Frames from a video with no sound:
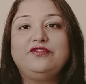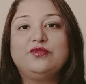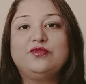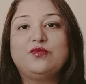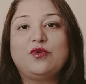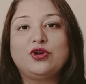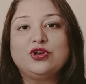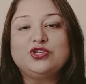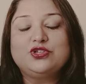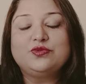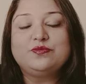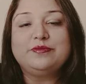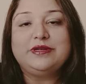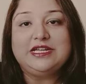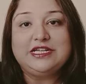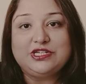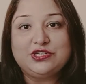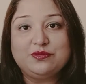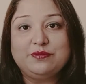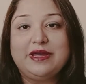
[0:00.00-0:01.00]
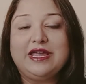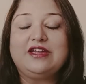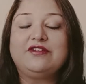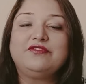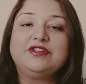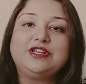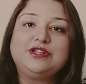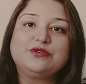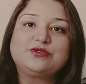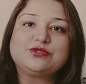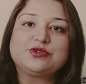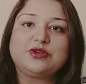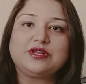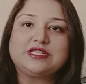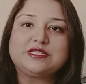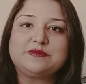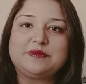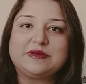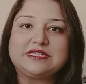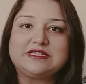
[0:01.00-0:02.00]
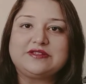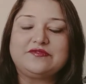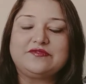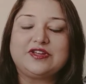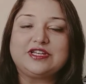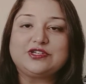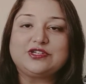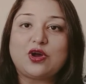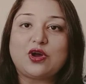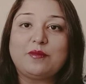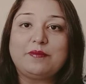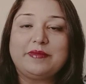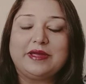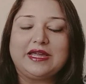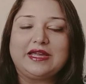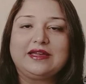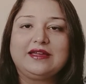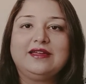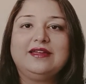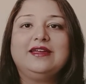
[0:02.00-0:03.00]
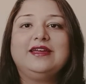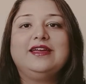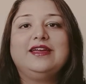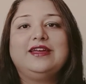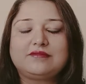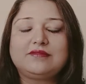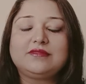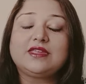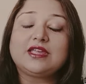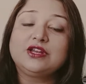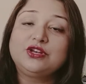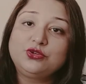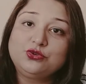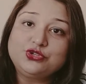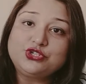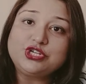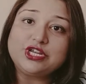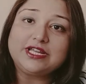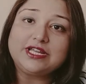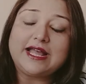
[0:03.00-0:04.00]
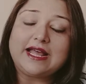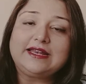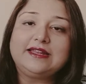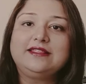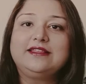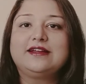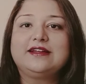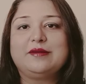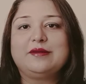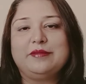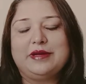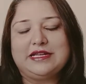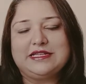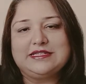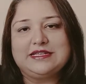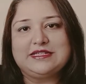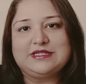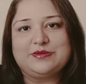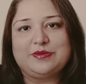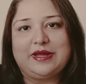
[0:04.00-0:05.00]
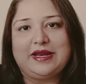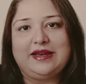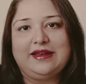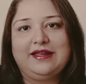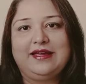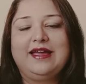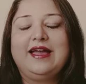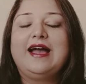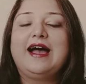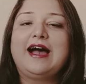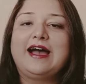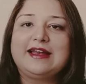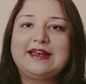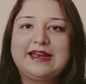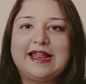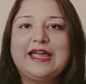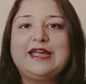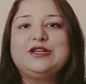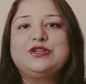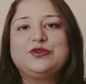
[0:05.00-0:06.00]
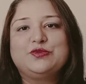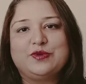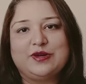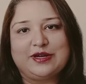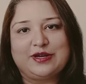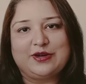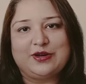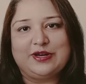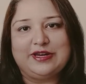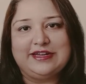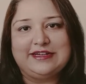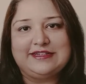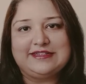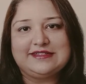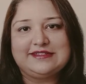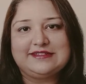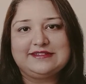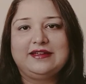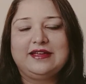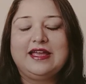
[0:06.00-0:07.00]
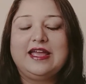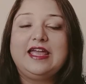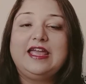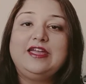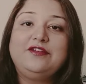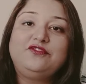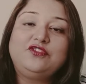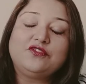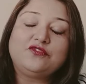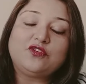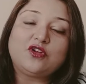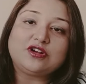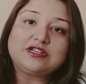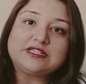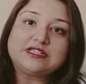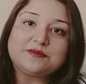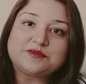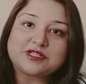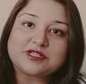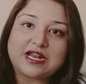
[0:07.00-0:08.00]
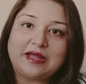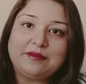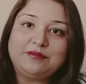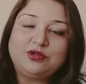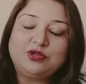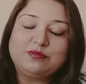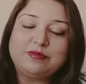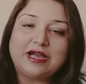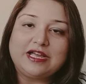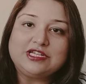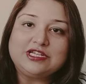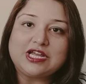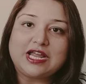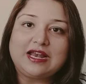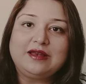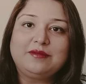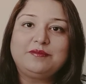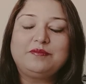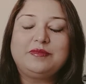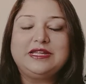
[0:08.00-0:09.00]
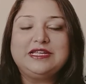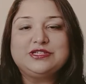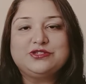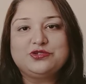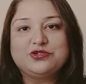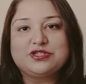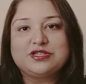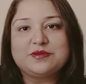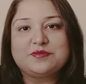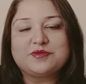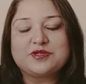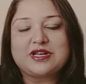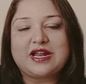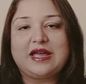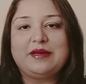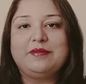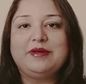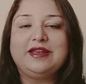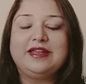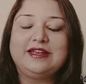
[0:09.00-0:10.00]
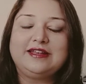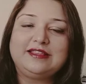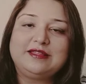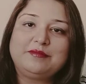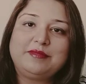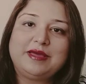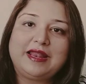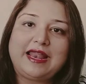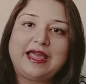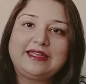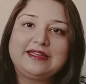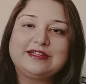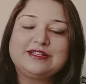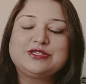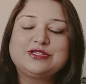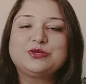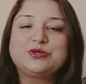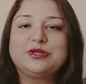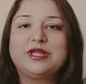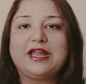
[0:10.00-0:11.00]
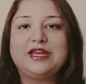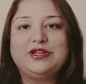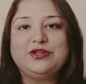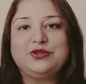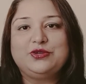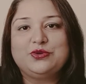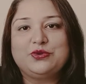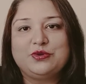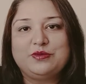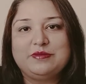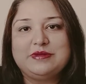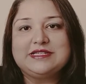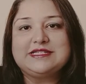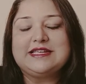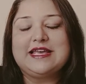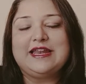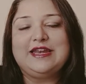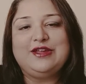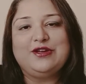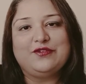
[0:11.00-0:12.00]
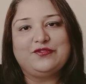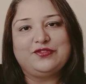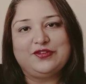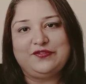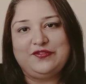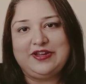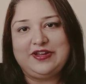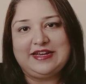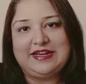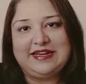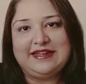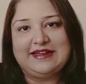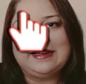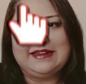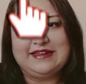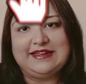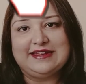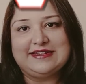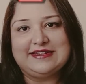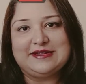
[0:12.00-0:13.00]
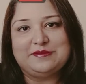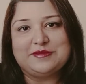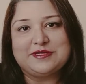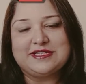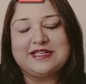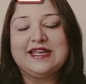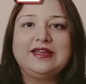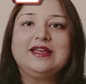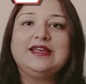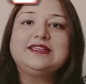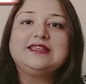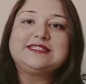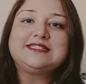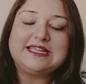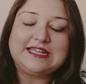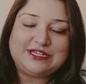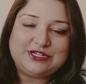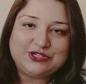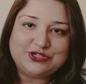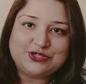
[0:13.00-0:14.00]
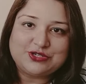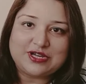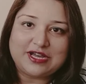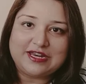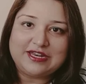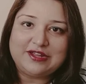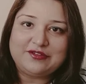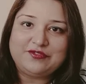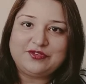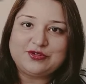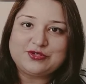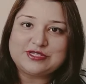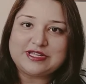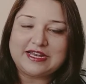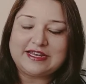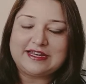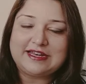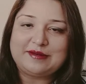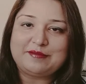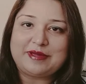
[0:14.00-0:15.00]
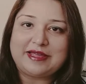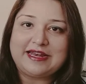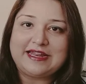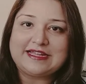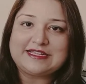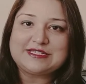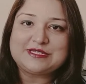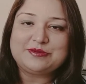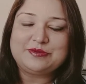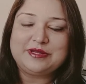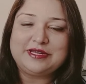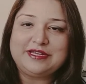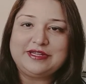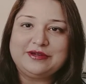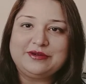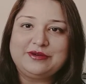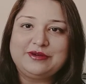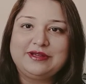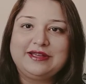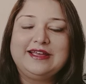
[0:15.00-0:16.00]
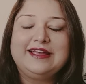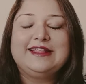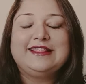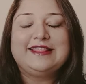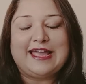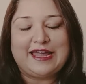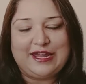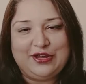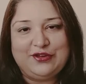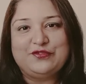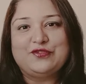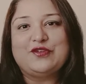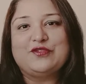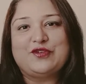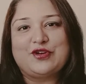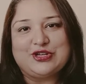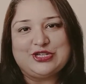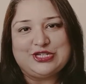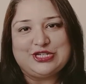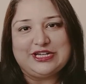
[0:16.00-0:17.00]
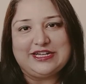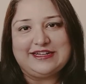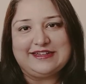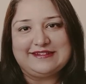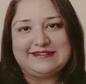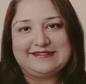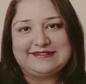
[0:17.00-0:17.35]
want me to make videos on a specific topic, do share that in the comments as well. I'd like to work on it. If you've not subscribed to my channel, please do subscribe and hit the bell icon so that you don't miss any of the weekly career tips. Stay tuned to Careervues until my next video. Thank you for watching.